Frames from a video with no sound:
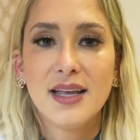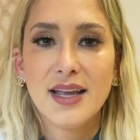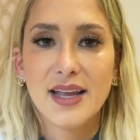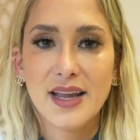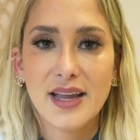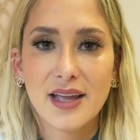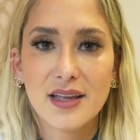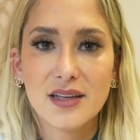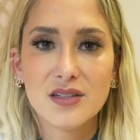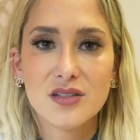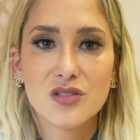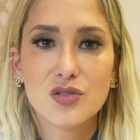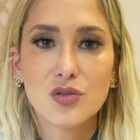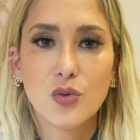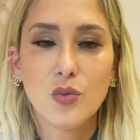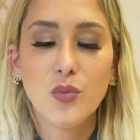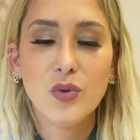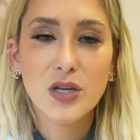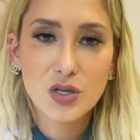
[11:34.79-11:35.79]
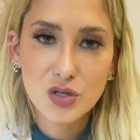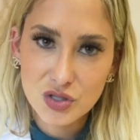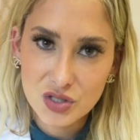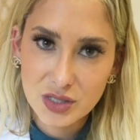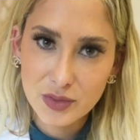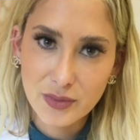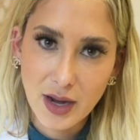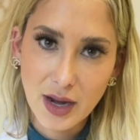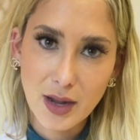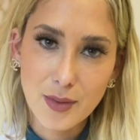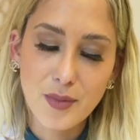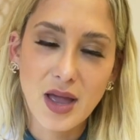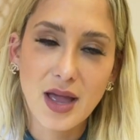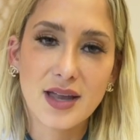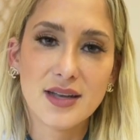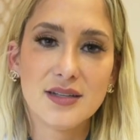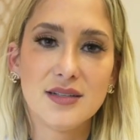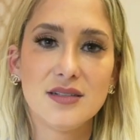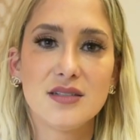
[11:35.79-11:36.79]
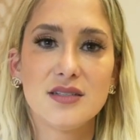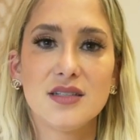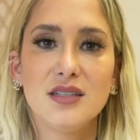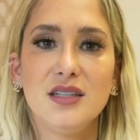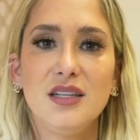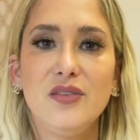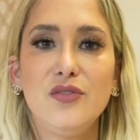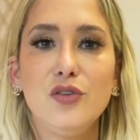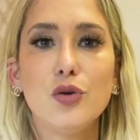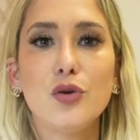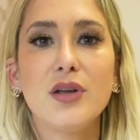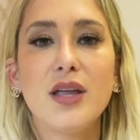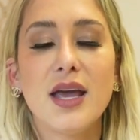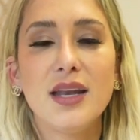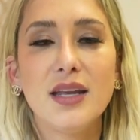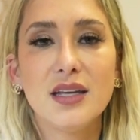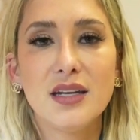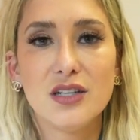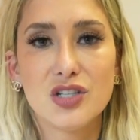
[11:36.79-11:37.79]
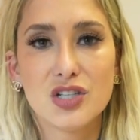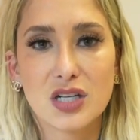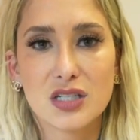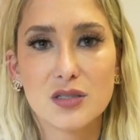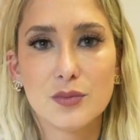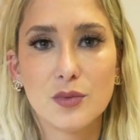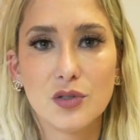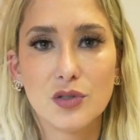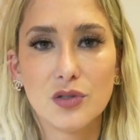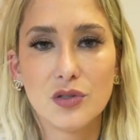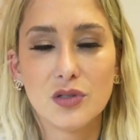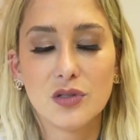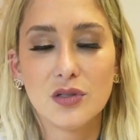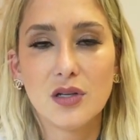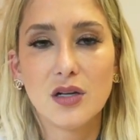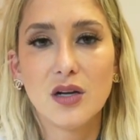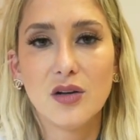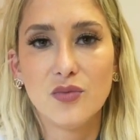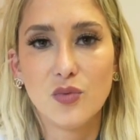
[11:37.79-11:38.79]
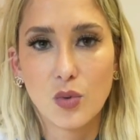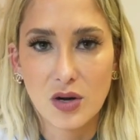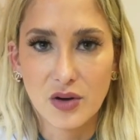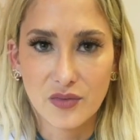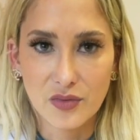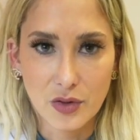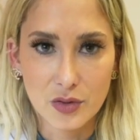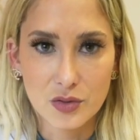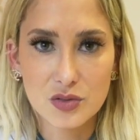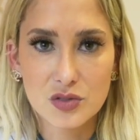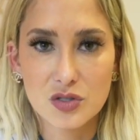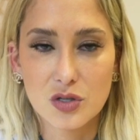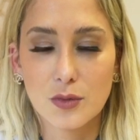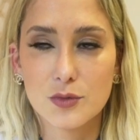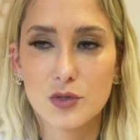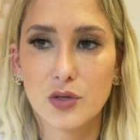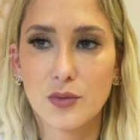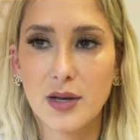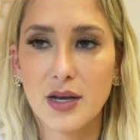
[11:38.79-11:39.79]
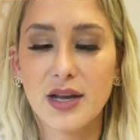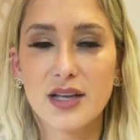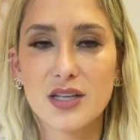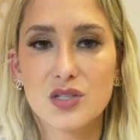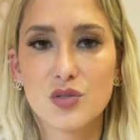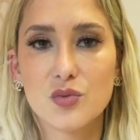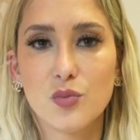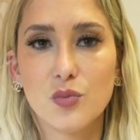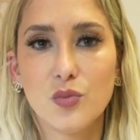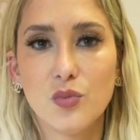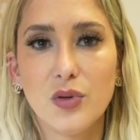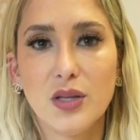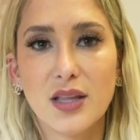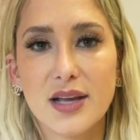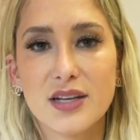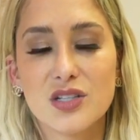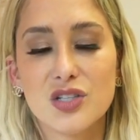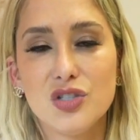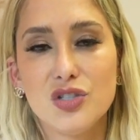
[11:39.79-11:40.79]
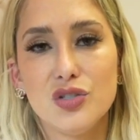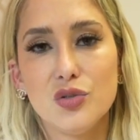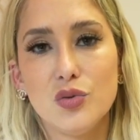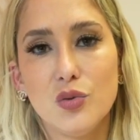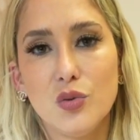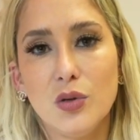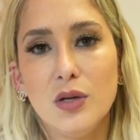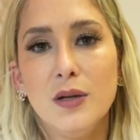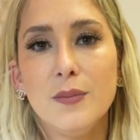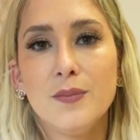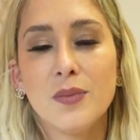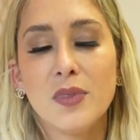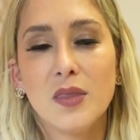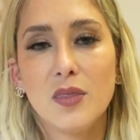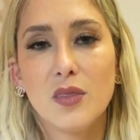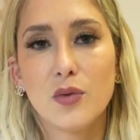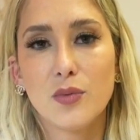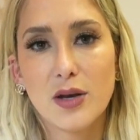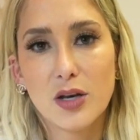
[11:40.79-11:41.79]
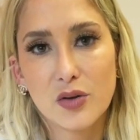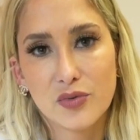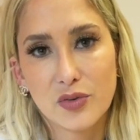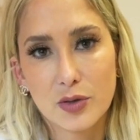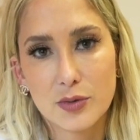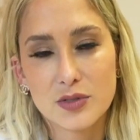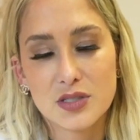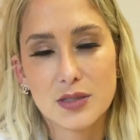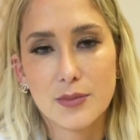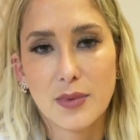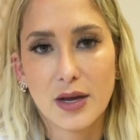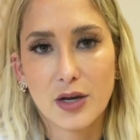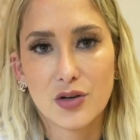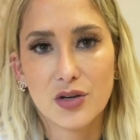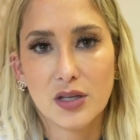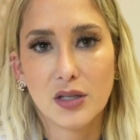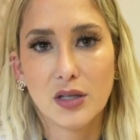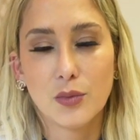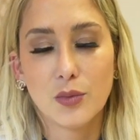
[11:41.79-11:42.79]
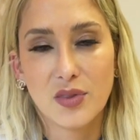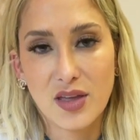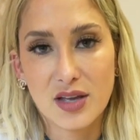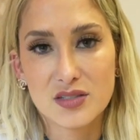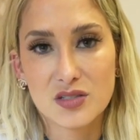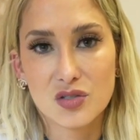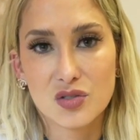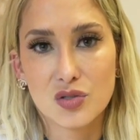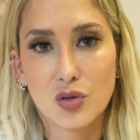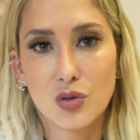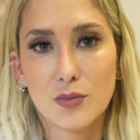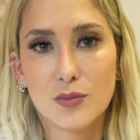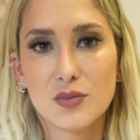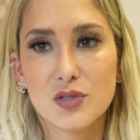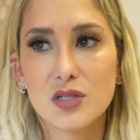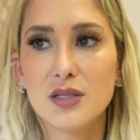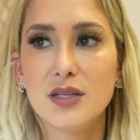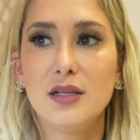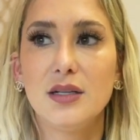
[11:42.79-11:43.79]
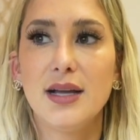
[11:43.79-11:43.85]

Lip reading: And we usually recommend, if you're getting an injectable of one of those, Sculptra or Radius, we like to do the radiofrequency microneedling with exosomes